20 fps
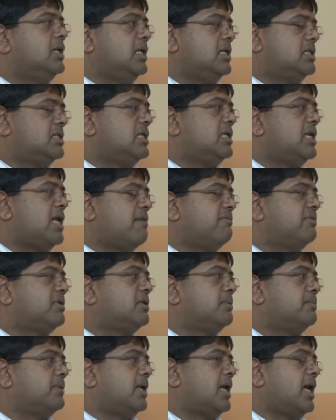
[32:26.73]
It's
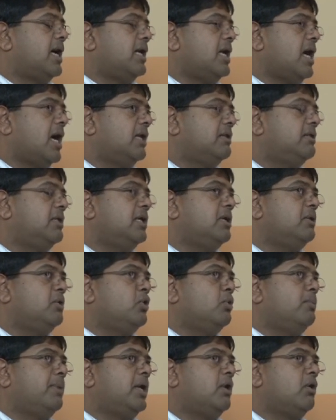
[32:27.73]
inevitable. I think
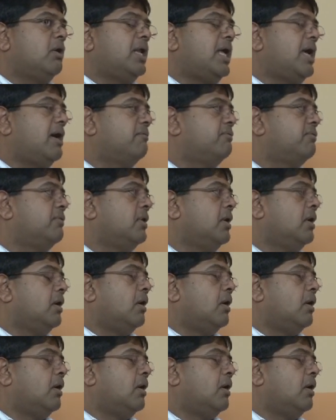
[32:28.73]
you may not have